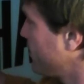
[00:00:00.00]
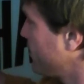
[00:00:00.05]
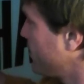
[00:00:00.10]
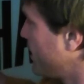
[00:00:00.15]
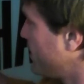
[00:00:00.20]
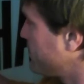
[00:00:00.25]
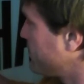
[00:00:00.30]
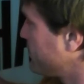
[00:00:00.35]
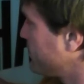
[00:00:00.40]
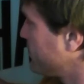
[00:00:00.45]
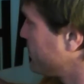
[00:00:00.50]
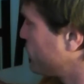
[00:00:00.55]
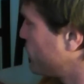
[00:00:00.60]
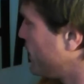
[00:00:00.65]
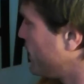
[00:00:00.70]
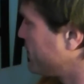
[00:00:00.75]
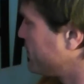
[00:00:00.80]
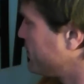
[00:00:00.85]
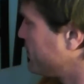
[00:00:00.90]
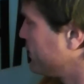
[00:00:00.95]
19,
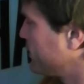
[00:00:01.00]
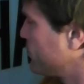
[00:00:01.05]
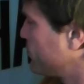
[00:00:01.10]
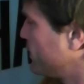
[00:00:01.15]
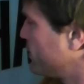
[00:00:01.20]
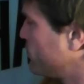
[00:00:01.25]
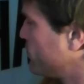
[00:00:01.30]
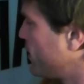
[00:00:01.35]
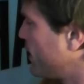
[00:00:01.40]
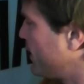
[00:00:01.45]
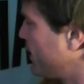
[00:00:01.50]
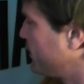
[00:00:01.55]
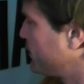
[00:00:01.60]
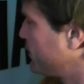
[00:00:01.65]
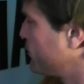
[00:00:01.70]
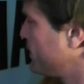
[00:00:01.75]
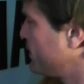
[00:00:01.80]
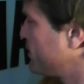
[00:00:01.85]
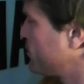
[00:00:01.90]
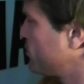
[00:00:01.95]
20, 21,
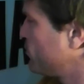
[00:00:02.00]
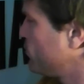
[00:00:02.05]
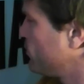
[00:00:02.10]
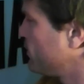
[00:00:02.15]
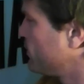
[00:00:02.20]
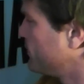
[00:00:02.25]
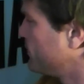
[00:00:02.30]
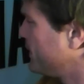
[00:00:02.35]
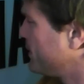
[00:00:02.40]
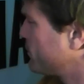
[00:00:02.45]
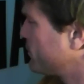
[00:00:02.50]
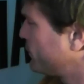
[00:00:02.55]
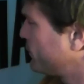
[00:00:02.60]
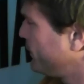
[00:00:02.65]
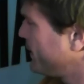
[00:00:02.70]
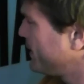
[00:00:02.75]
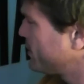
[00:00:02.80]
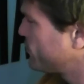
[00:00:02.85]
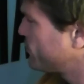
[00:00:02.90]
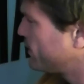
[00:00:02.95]
22,
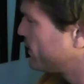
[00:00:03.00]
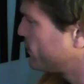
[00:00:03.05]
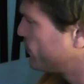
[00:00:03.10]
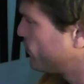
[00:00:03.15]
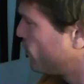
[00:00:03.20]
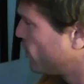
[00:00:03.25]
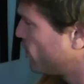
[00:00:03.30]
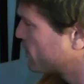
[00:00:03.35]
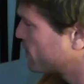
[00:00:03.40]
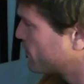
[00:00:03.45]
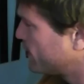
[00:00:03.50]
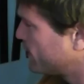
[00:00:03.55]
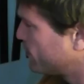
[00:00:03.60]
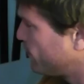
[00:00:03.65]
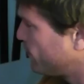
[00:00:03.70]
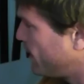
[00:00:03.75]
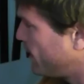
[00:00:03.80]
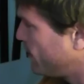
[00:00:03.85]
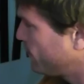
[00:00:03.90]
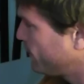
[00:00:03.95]
23, 24,
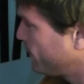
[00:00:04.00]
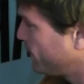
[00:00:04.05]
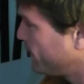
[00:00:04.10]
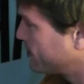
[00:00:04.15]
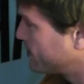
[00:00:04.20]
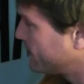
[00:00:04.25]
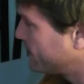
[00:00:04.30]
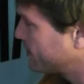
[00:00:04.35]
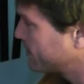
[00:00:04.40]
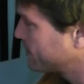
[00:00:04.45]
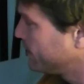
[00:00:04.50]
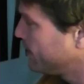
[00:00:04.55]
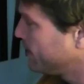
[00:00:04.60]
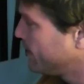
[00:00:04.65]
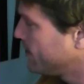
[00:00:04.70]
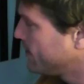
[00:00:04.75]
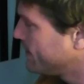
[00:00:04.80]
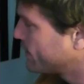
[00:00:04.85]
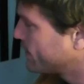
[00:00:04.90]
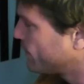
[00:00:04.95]
25, 26,
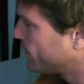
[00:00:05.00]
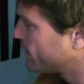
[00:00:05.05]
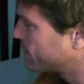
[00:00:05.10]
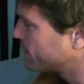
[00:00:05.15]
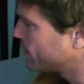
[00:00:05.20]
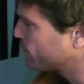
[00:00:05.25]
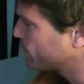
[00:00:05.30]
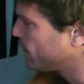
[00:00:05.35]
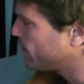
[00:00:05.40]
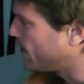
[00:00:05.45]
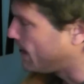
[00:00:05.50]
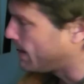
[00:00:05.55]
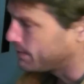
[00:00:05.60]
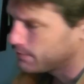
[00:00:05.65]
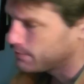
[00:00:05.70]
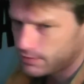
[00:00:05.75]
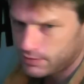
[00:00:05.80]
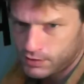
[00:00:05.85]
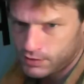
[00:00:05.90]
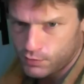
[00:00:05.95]
27,
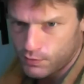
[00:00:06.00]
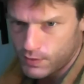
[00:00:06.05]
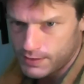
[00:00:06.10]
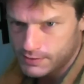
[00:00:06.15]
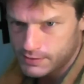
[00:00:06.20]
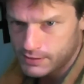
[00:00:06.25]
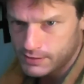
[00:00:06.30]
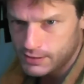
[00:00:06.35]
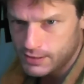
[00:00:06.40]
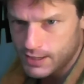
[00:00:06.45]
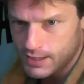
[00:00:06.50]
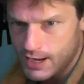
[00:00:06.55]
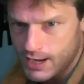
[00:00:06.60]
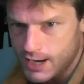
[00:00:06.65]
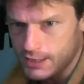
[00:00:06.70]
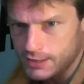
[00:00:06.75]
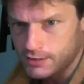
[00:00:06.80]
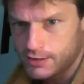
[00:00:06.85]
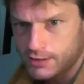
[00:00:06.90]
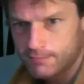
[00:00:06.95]
and
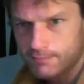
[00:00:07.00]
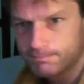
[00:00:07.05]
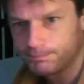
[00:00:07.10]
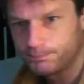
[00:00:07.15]
28.